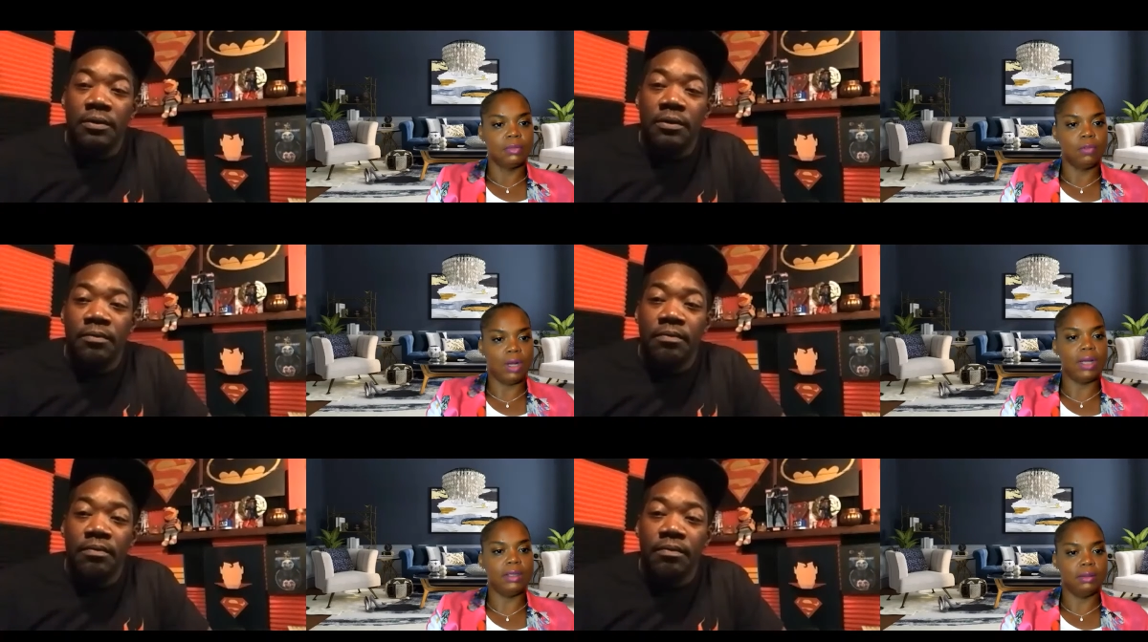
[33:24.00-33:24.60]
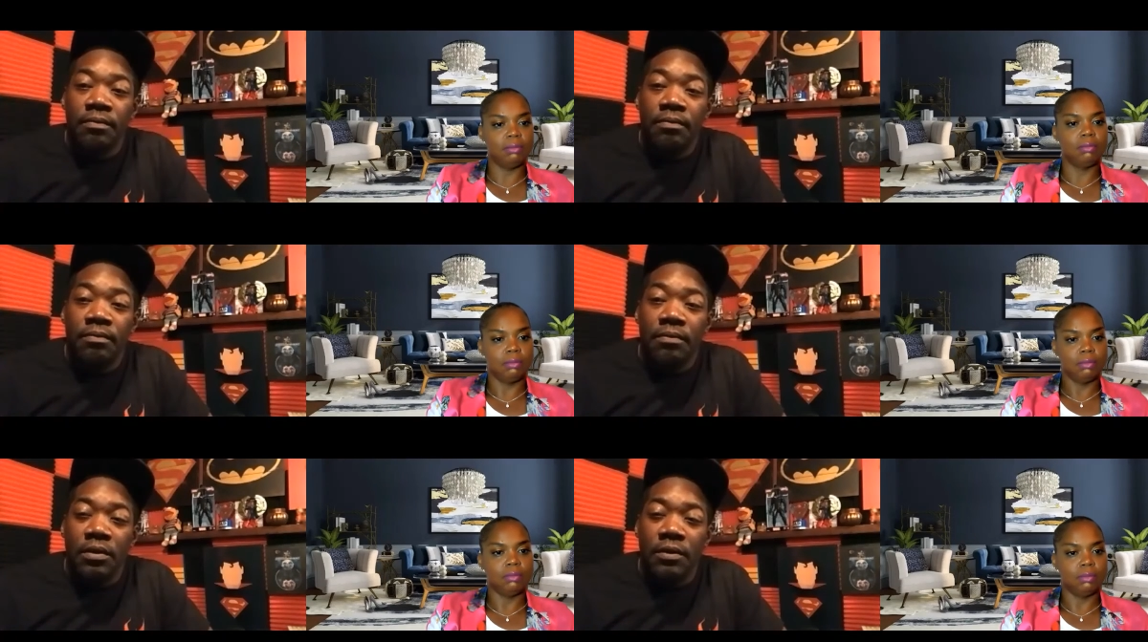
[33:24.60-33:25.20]
Speaker 1: Right.
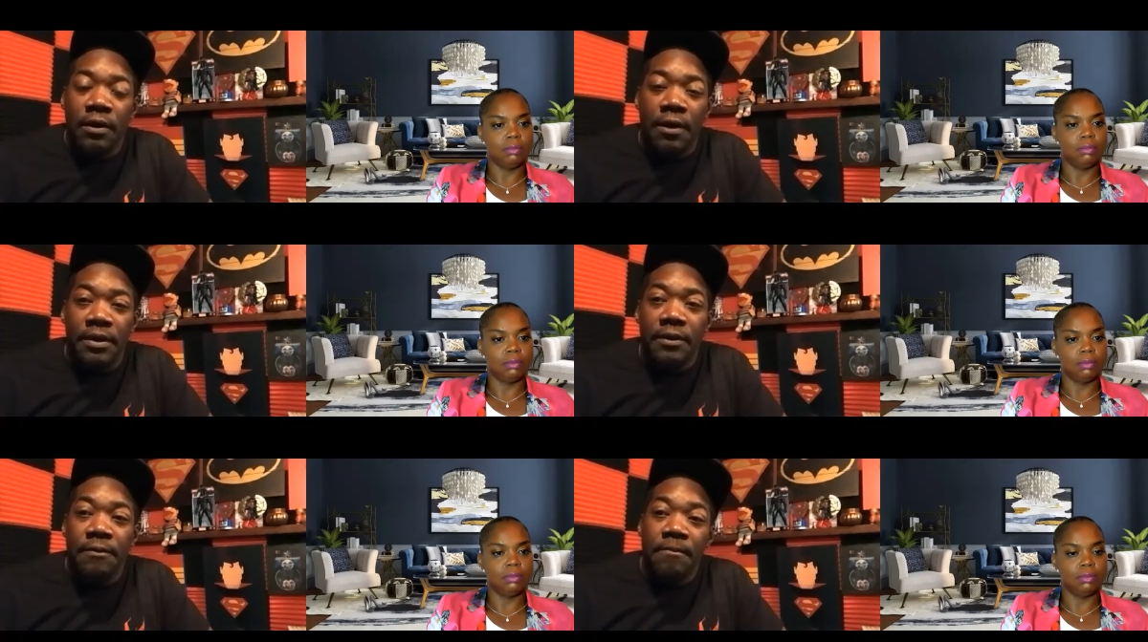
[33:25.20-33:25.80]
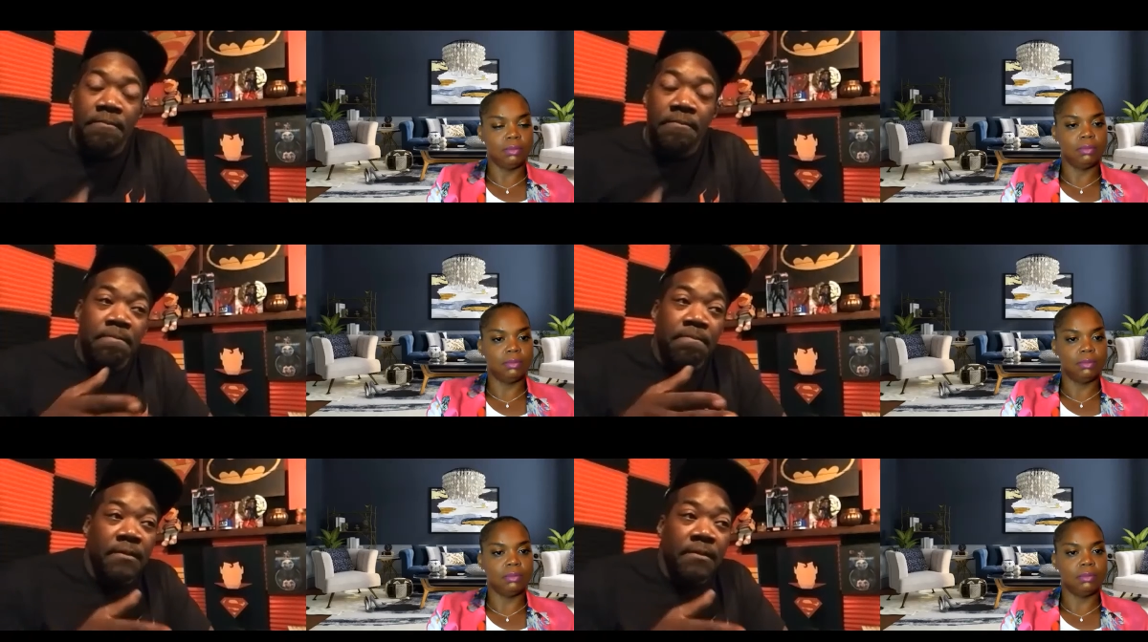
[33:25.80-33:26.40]
You know what I mean?
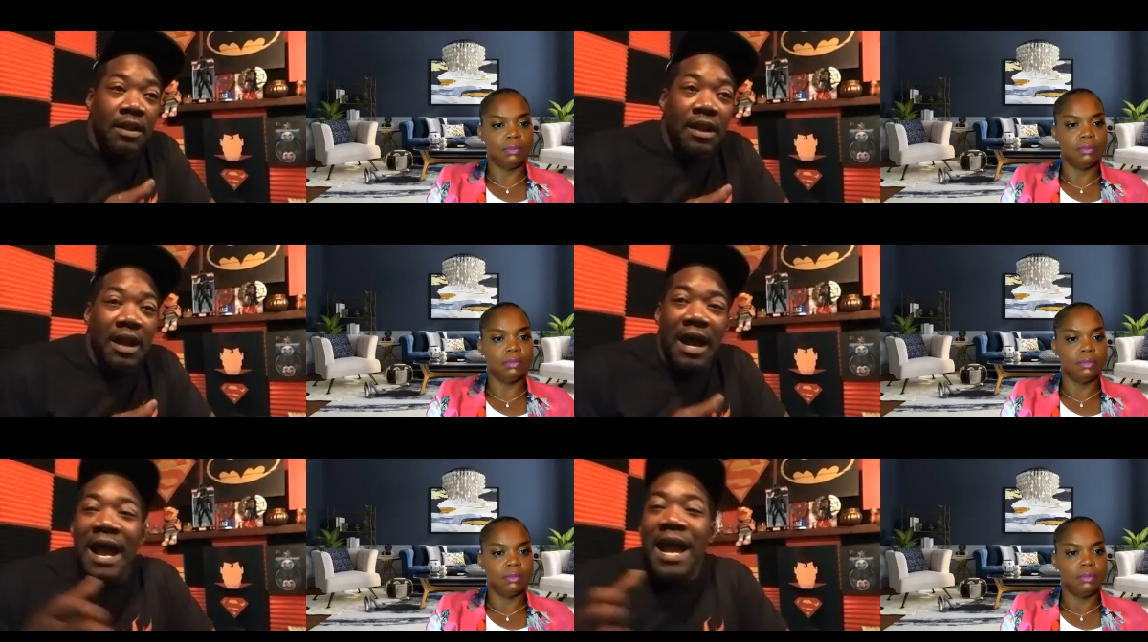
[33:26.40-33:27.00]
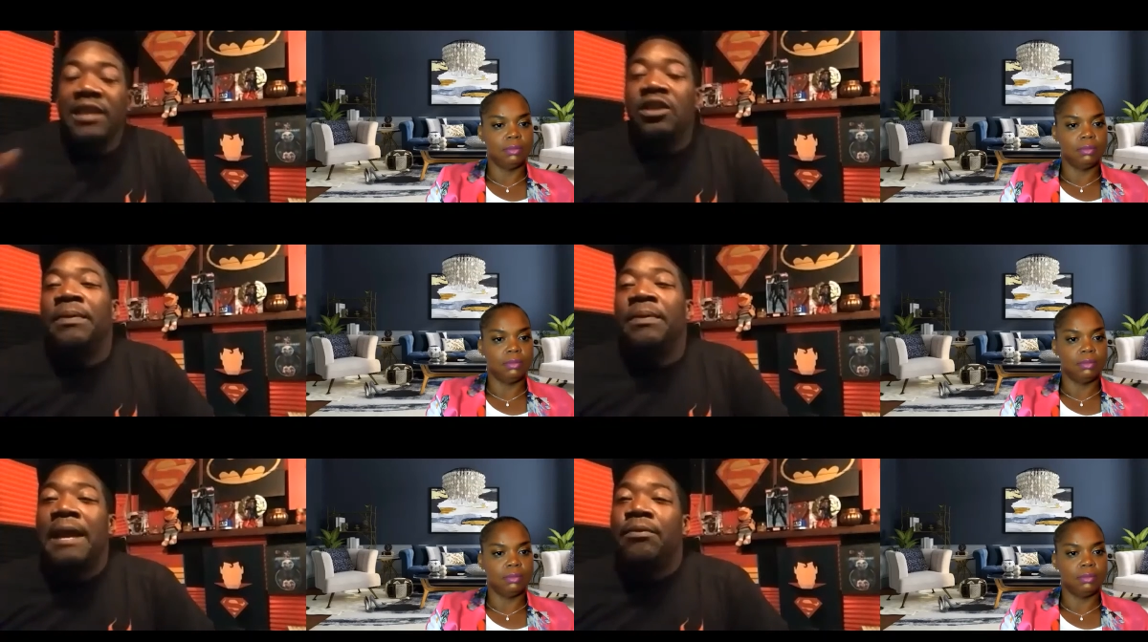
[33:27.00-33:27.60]
I had to
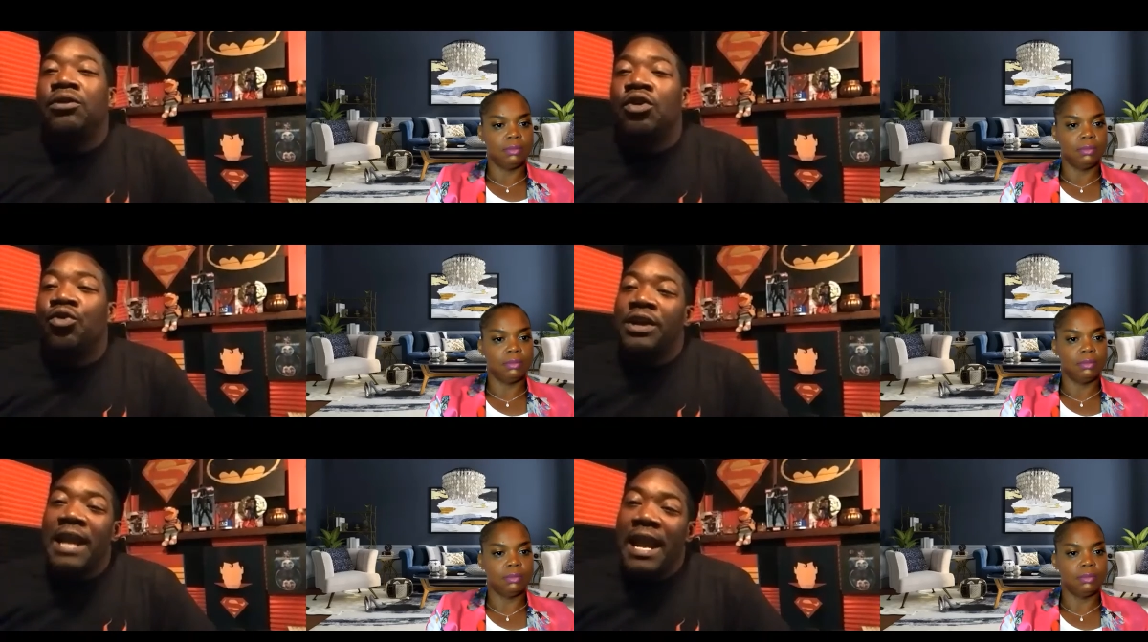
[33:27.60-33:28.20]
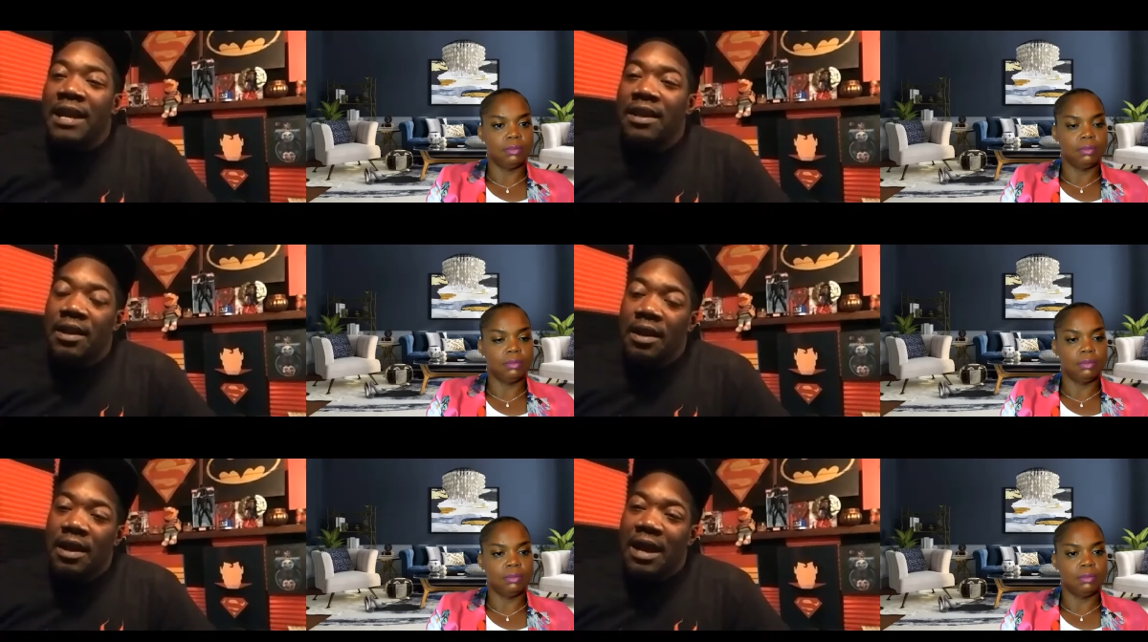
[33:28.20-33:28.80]
be able to create
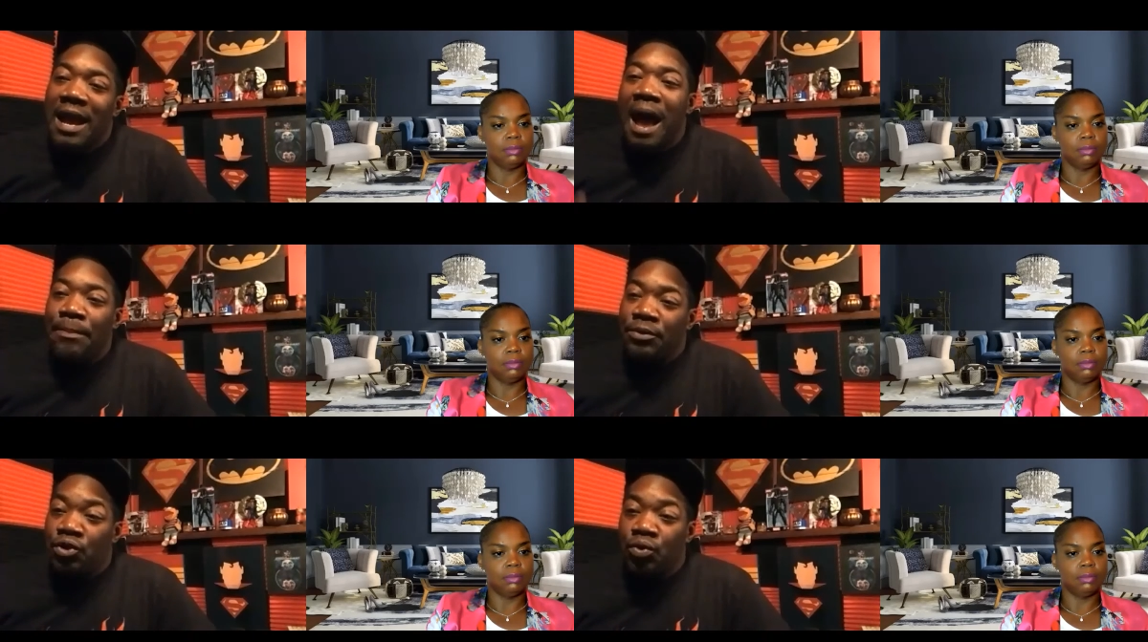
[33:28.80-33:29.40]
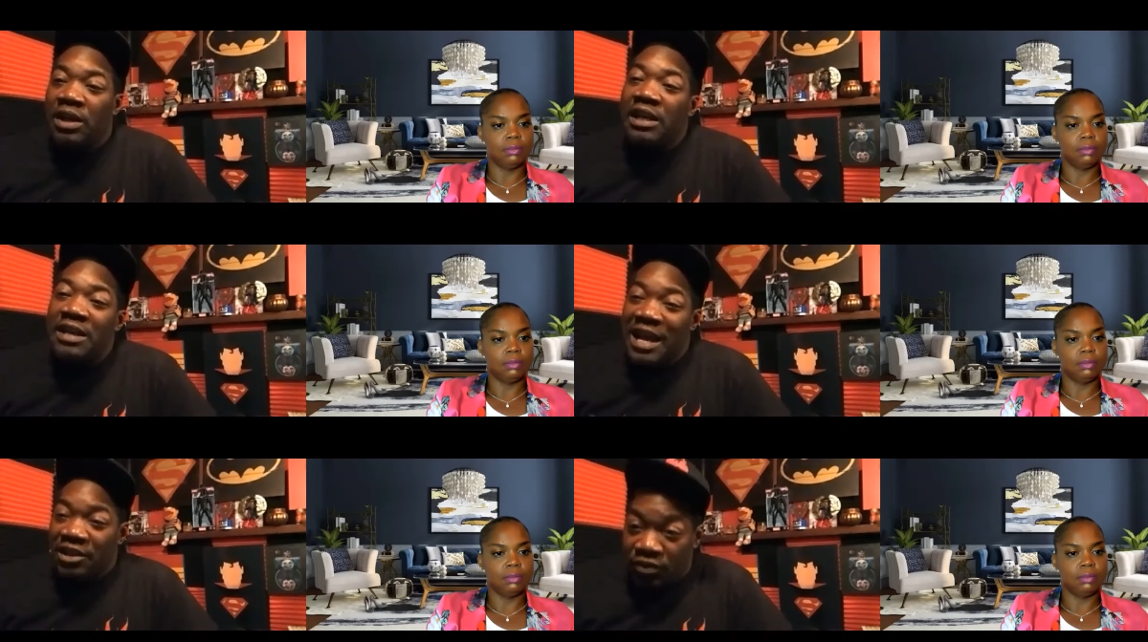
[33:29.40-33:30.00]
an opportunity,
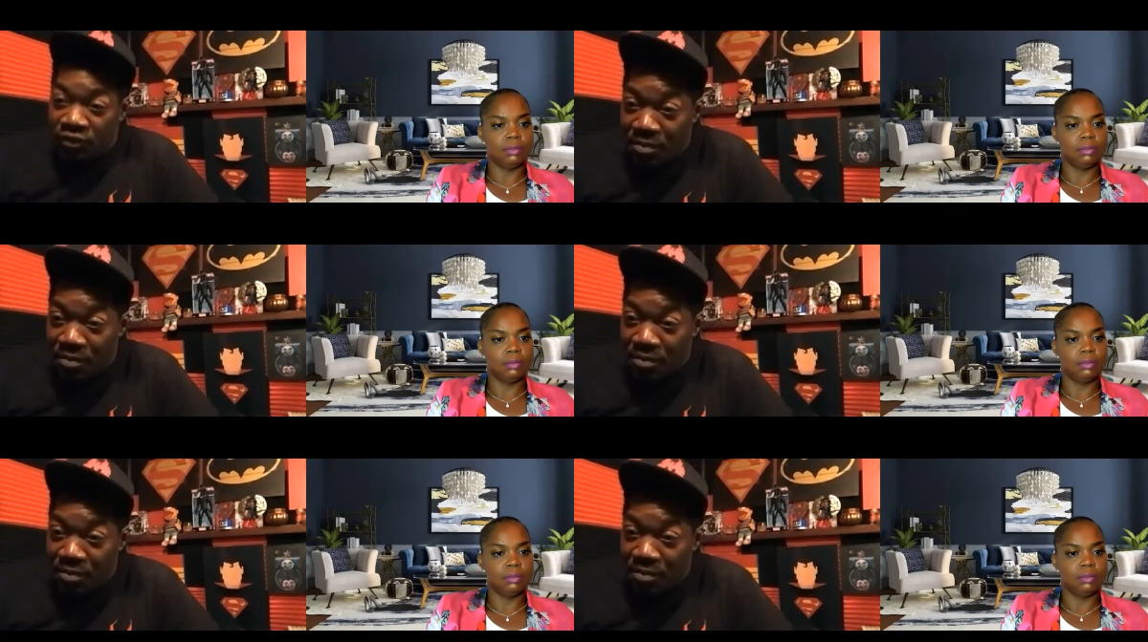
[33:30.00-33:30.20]
not just for